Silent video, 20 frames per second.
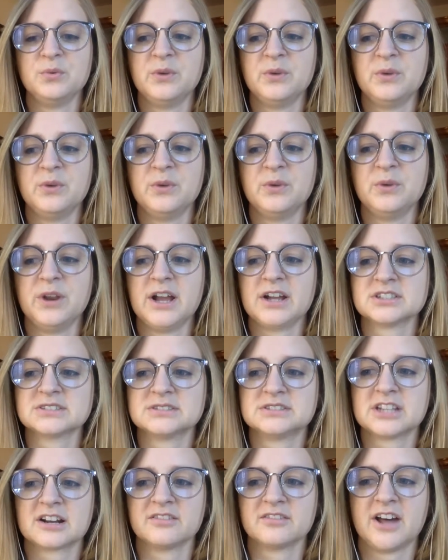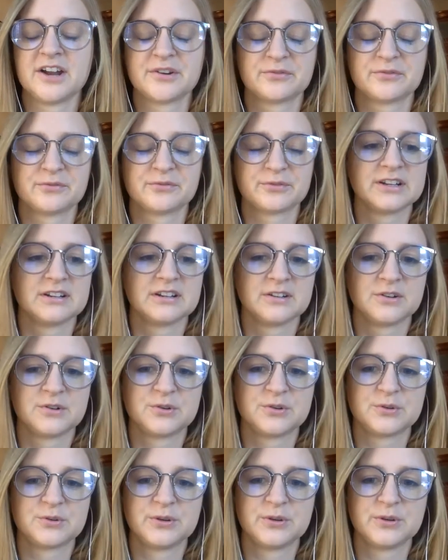we actually did a lot of
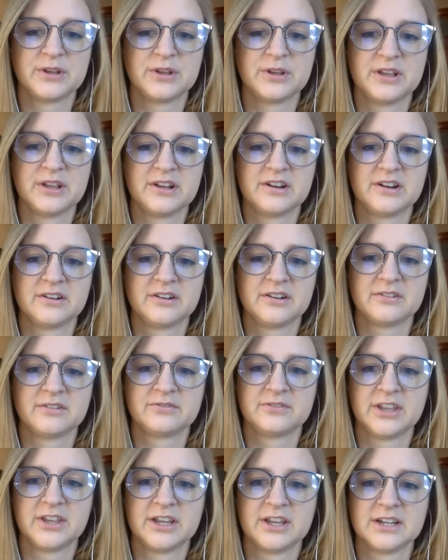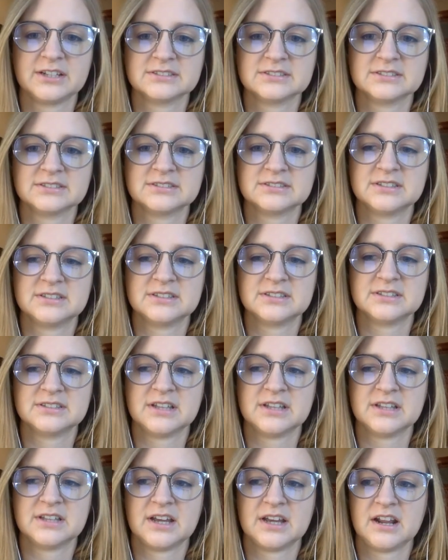really creative things that
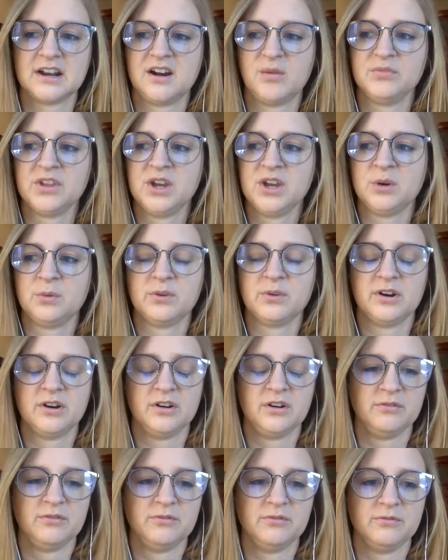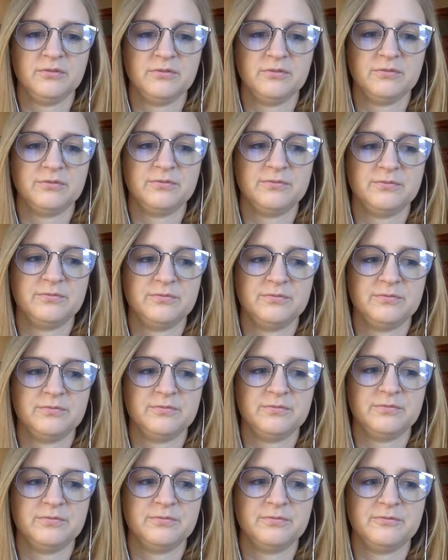were,
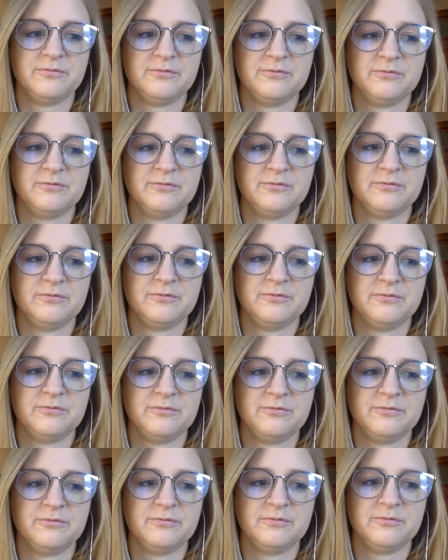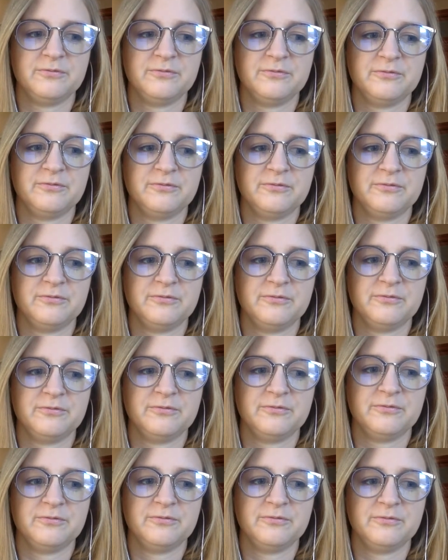first of all, fun news,
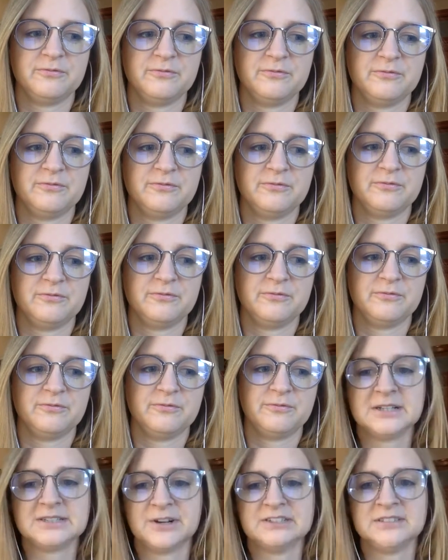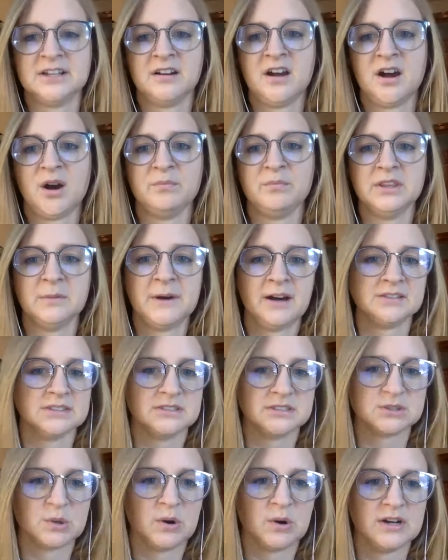but also I think a
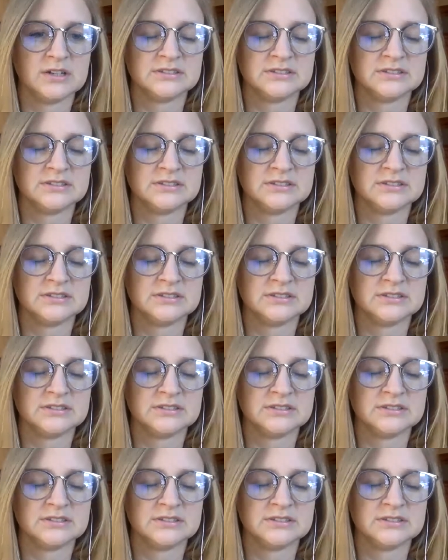difference in